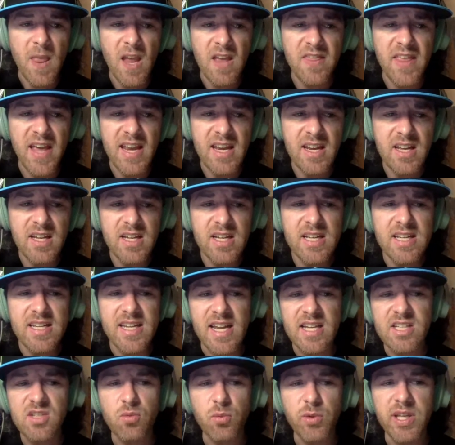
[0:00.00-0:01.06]
Then
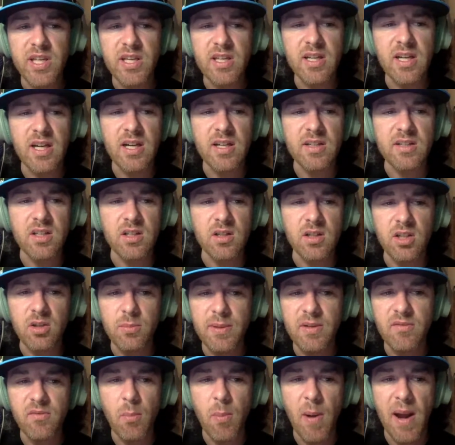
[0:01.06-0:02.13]
next week, a little
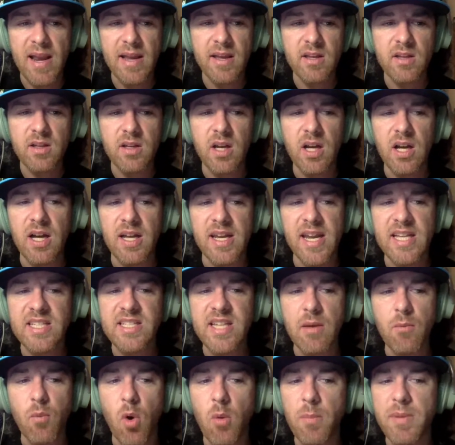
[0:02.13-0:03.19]
bit of a break.
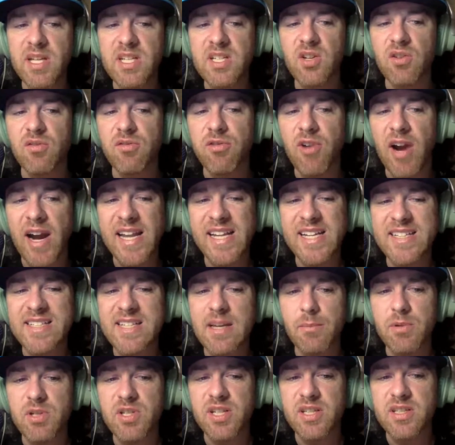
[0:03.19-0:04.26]
Next game won't be until Friday,
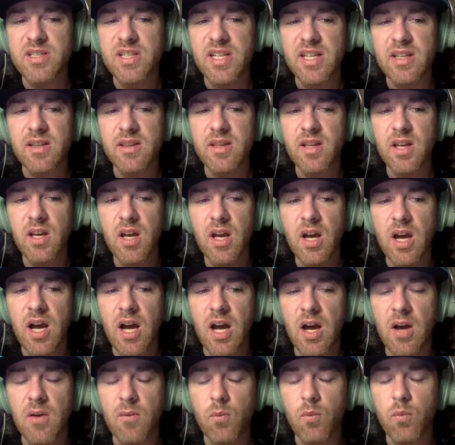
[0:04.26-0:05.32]
December 16th.
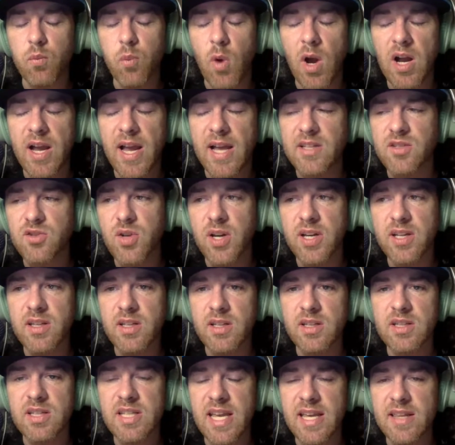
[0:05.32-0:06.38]
Wildcats take
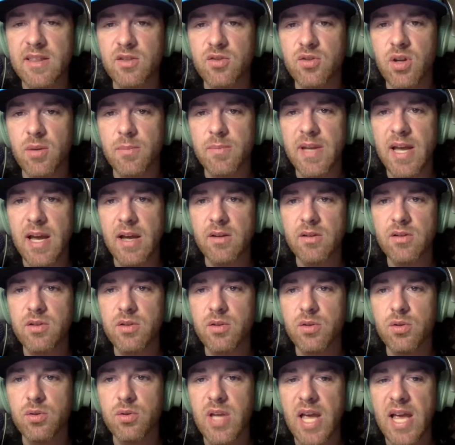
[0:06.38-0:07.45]
the trip down
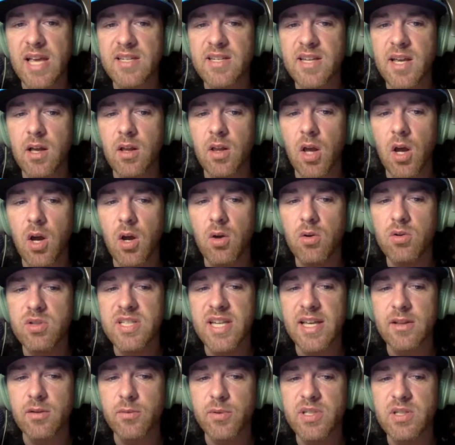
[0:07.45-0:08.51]
to SLO,
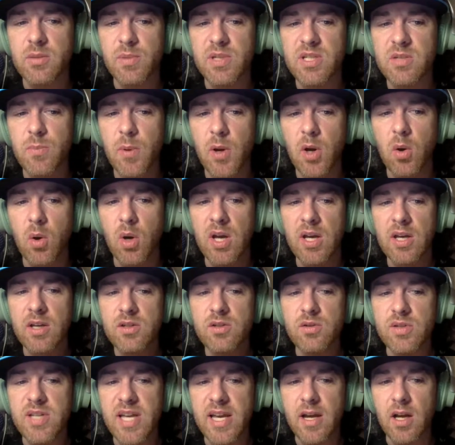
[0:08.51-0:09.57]
San Luis Obispo,
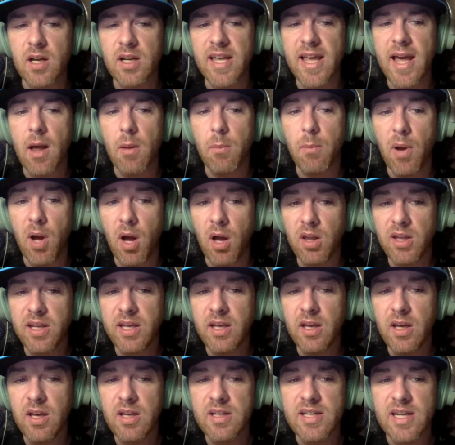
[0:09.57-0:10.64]
to take on Cal
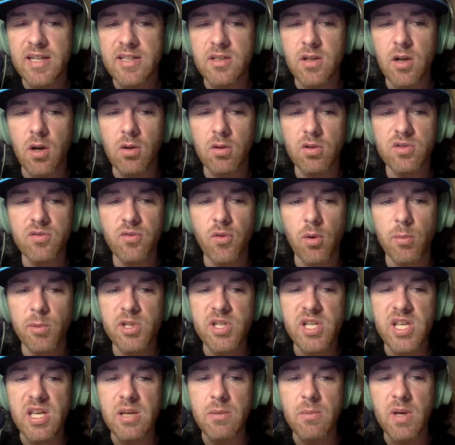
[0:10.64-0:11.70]
Poly, Dyson Kohler's former
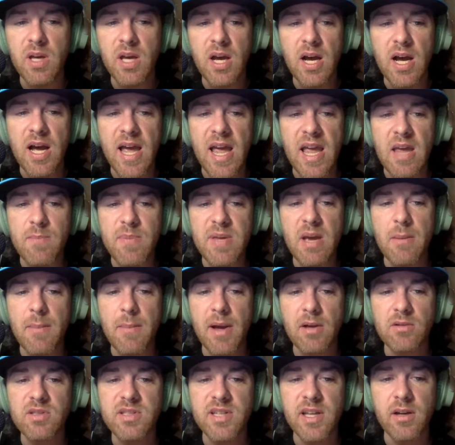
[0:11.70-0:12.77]
team. 8 p.m.
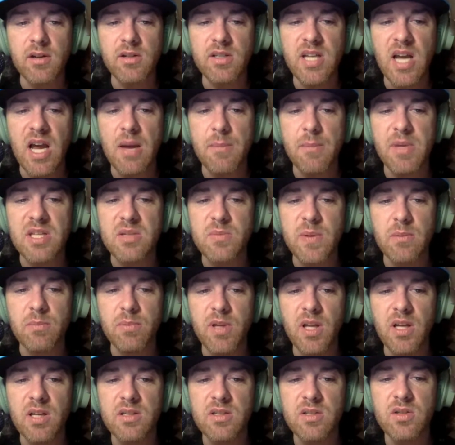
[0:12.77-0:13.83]
Mountain Standard Time, ESPN
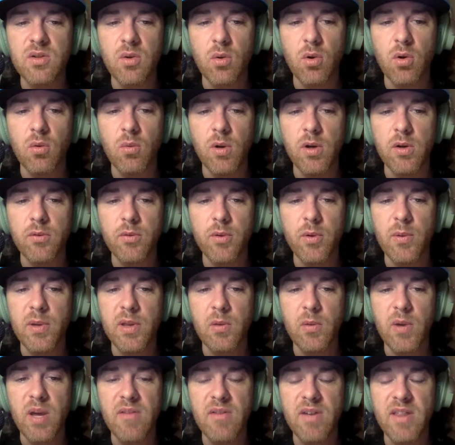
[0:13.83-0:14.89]
Plus, or
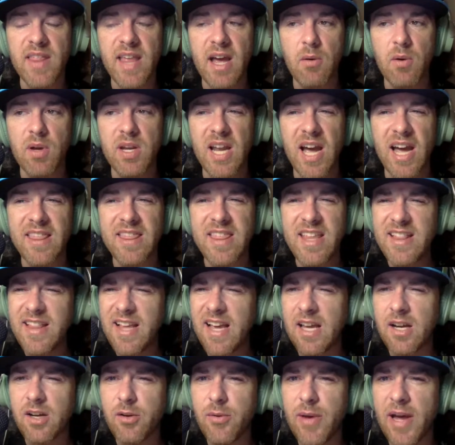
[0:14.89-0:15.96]
103.1 The Wave on that one. I think they
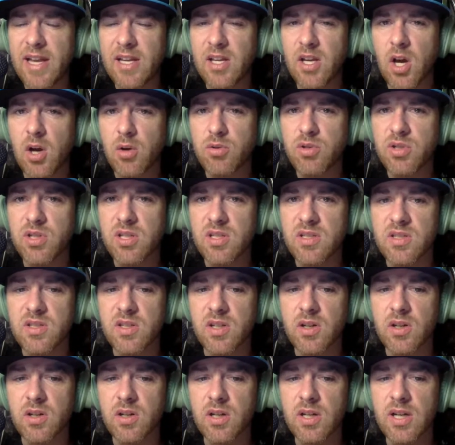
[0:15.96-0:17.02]
got a new head coach this
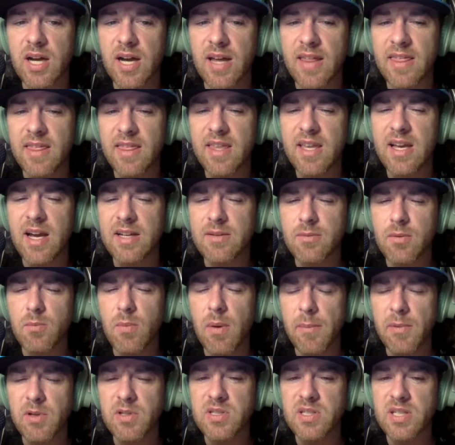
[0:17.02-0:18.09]
year. I think I
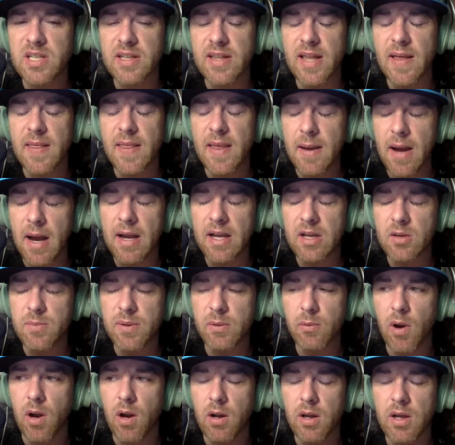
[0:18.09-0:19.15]
remember seeing that. I could
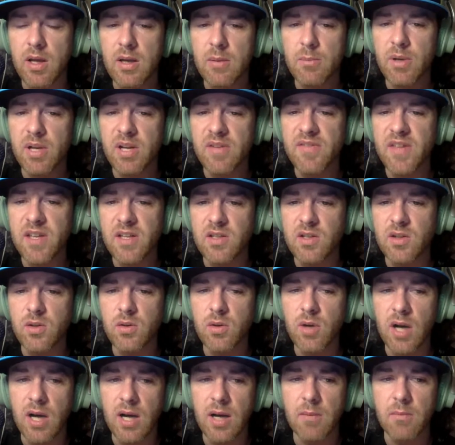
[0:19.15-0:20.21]
be wrong, but if they
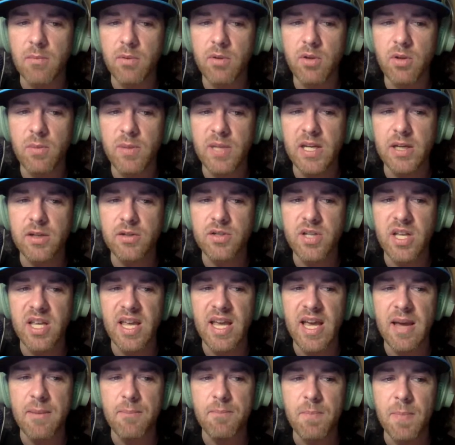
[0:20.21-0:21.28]
do, could be an interesting
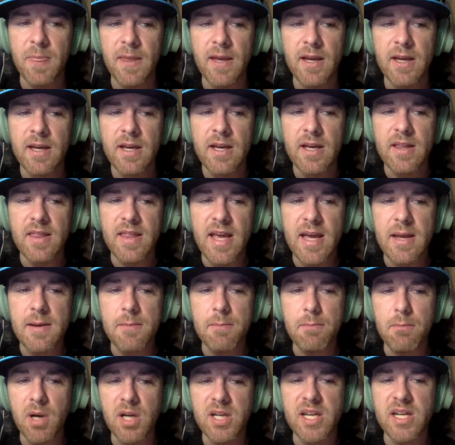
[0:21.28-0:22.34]
game.
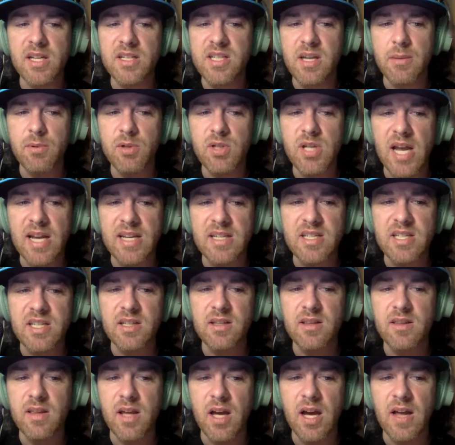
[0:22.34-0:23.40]
Then Monday, December
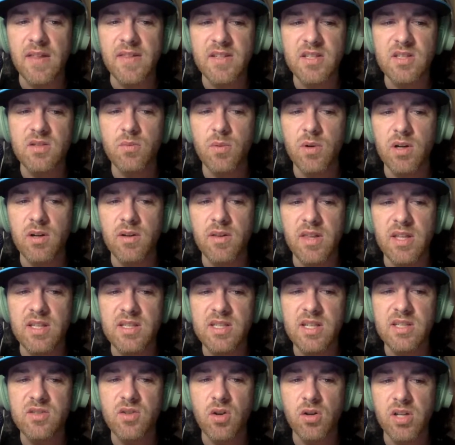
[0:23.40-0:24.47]
19th, this is where
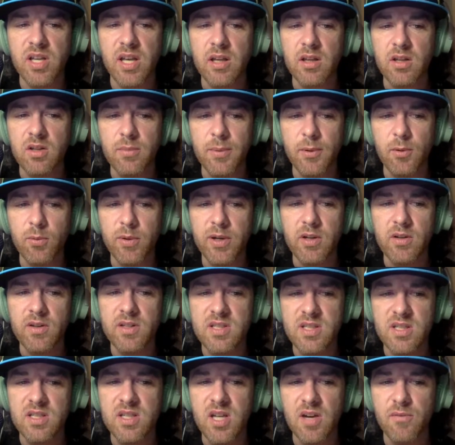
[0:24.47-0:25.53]
things start to get a little bit real.
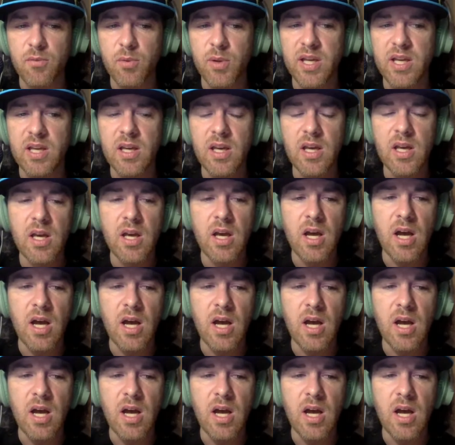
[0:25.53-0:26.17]
This is a tough week.